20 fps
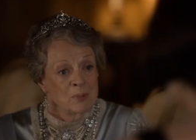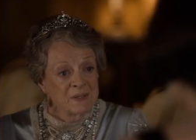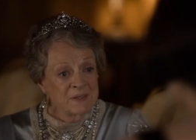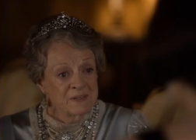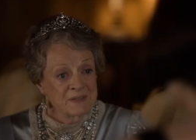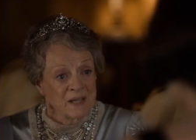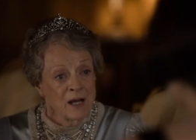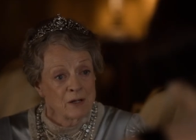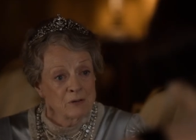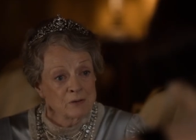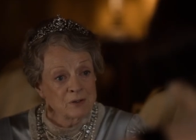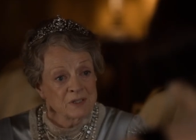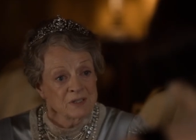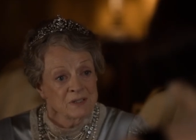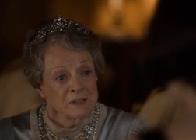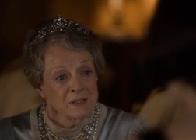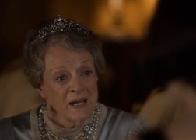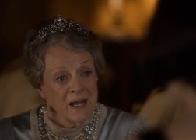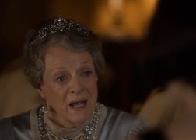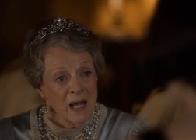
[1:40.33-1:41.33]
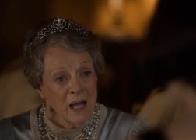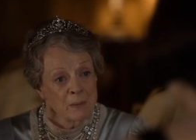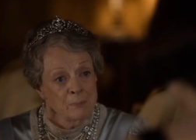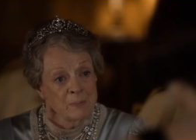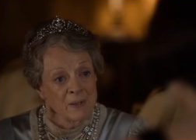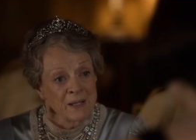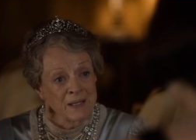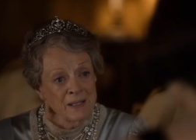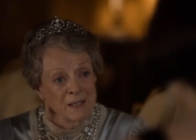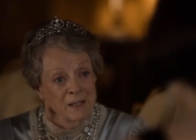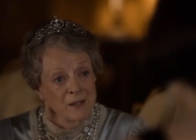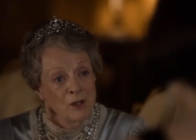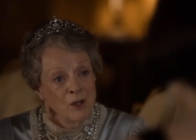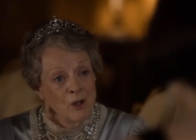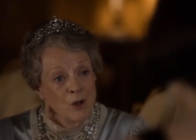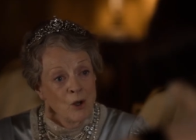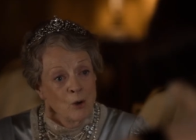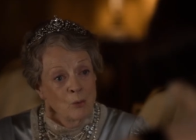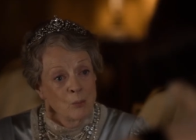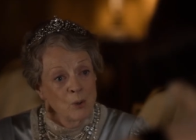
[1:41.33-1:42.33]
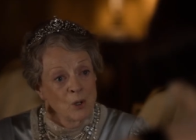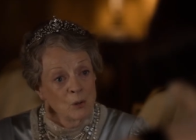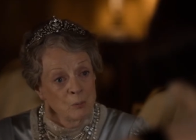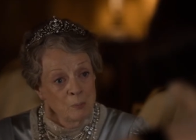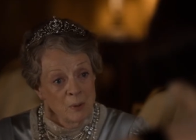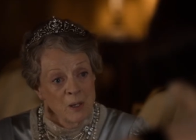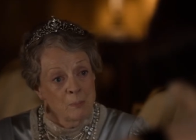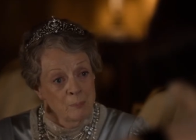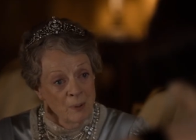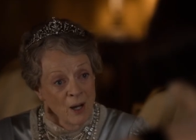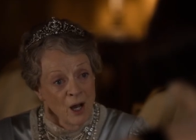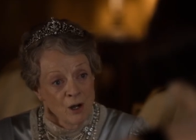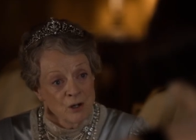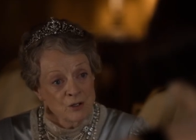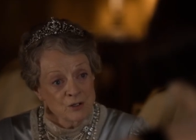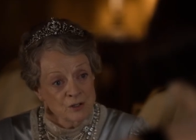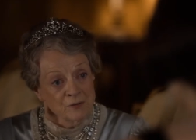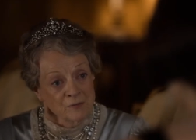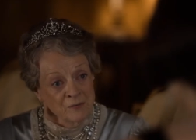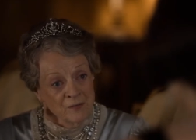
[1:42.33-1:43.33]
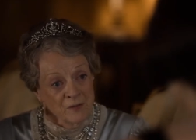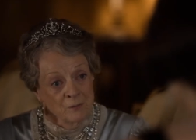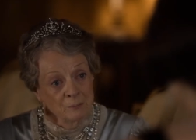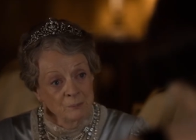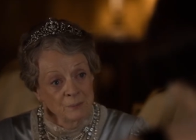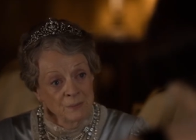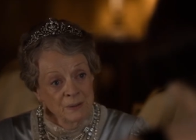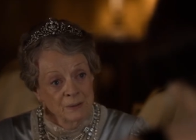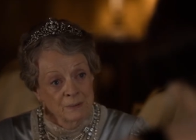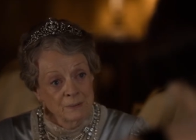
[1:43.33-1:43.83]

but Downton Abbey will be part of them.